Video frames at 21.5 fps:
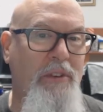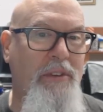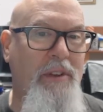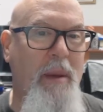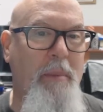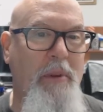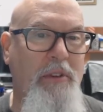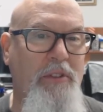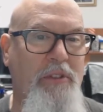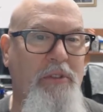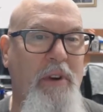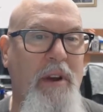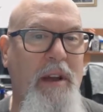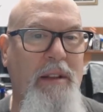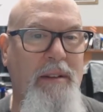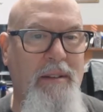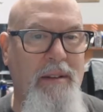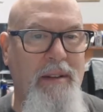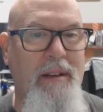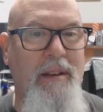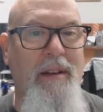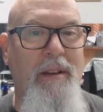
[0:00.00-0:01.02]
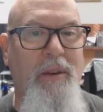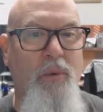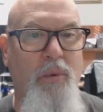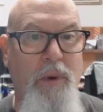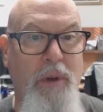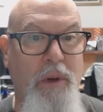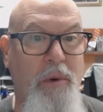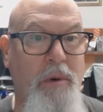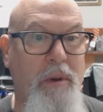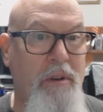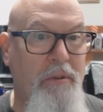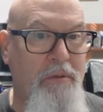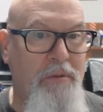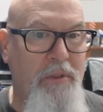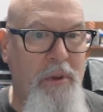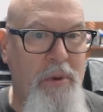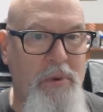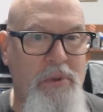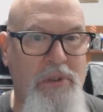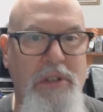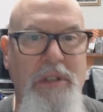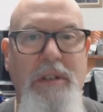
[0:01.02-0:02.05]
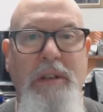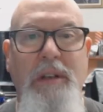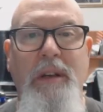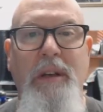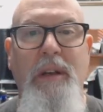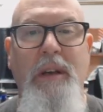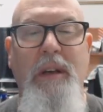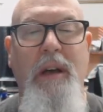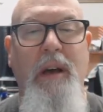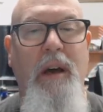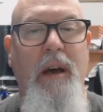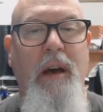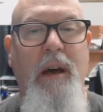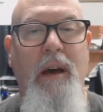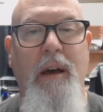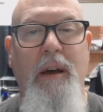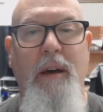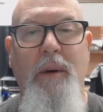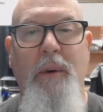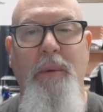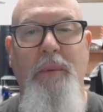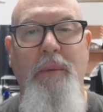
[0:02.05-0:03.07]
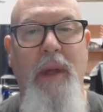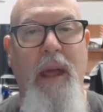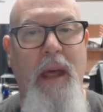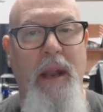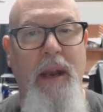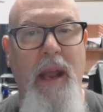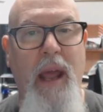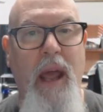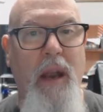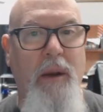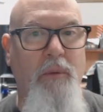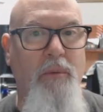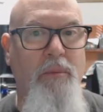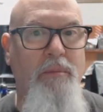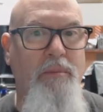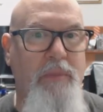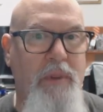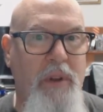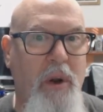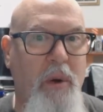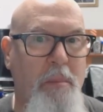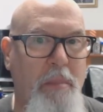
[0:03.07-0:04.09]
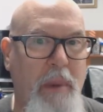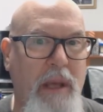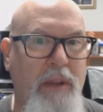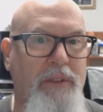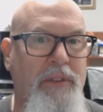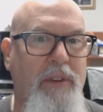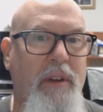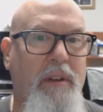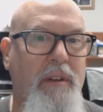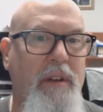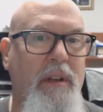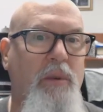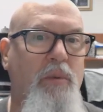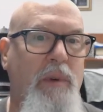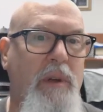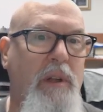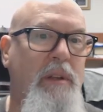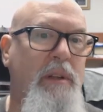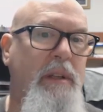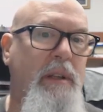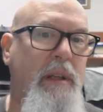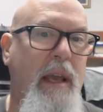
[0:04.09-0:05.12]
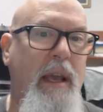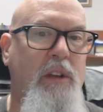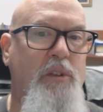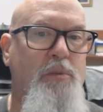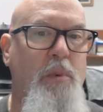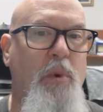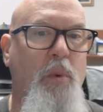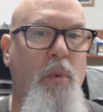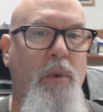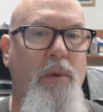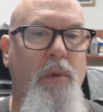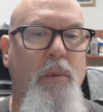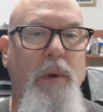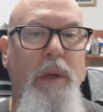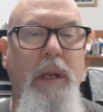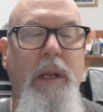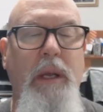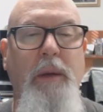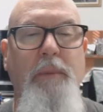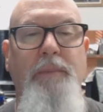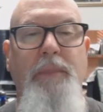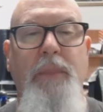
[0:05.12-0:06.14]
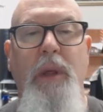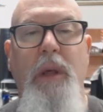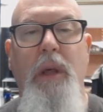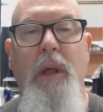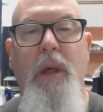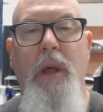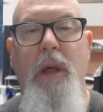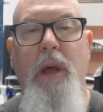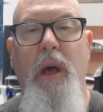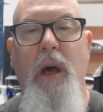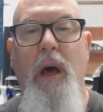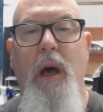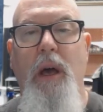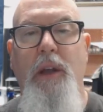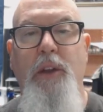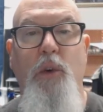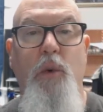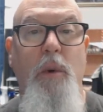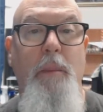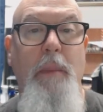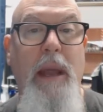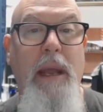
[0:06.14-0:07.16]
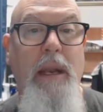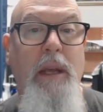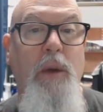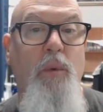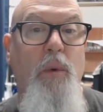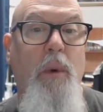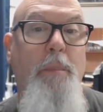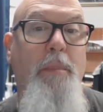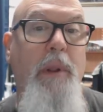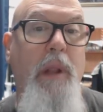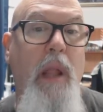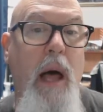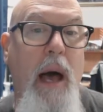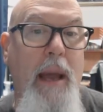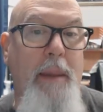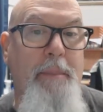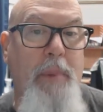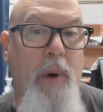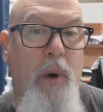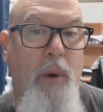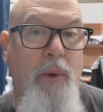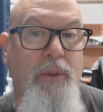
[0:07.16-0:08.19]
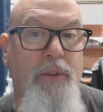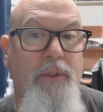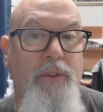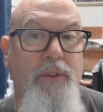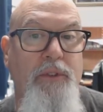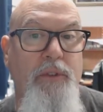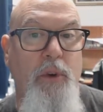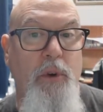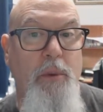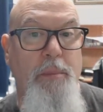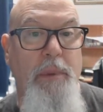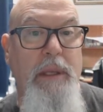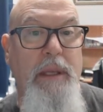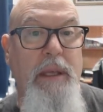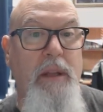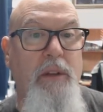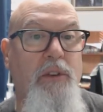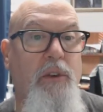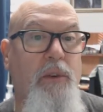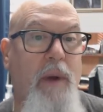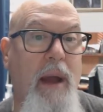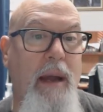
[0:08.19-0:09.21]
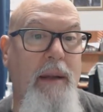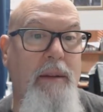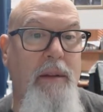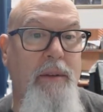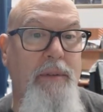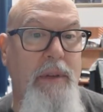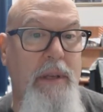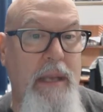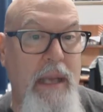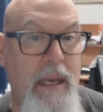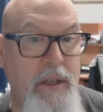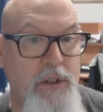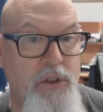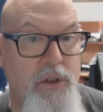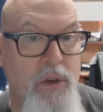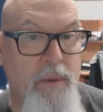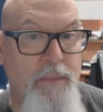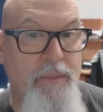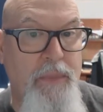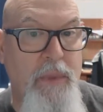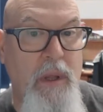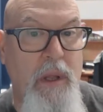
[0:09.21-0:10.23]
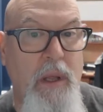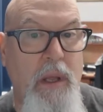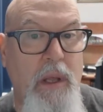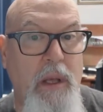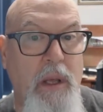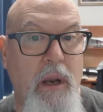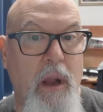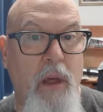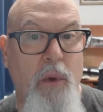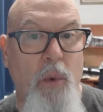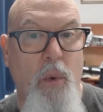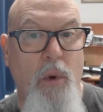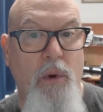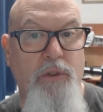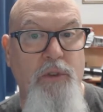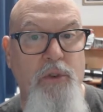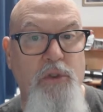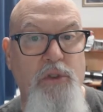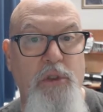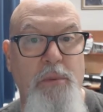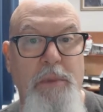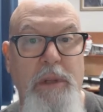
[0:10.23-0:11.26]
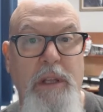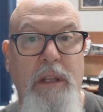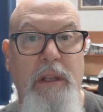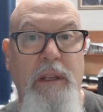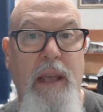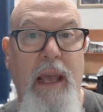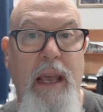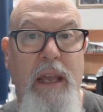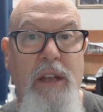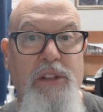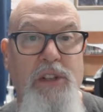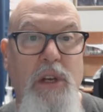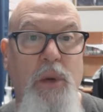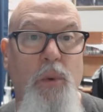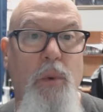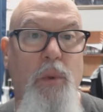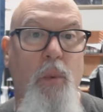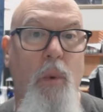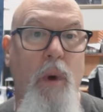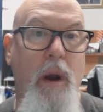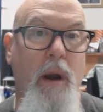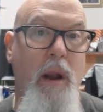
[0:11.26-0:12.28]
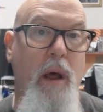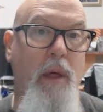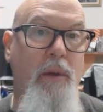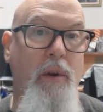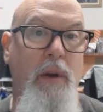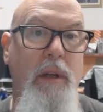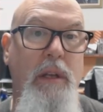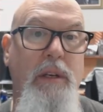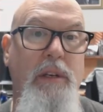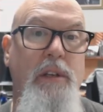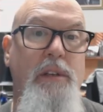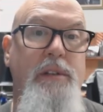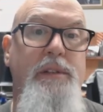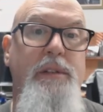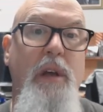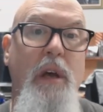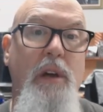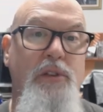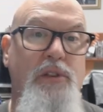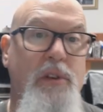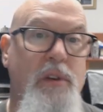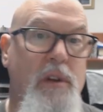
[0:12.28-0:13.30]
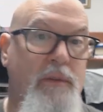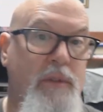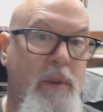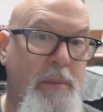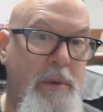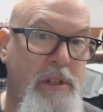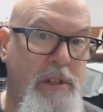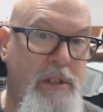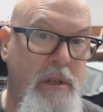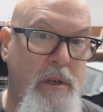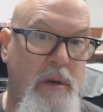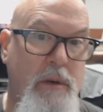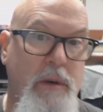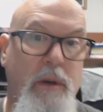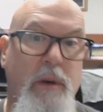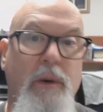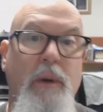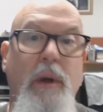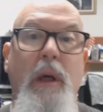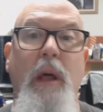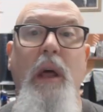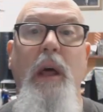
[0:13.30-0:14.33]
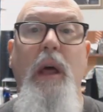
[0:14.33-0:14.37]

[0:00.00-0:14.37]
that demonstrate real confusion and basically real engagement with the reading. Your remaining reply posts should be interactive in nature. In other words, you should be engaging with one another in discussion of the material.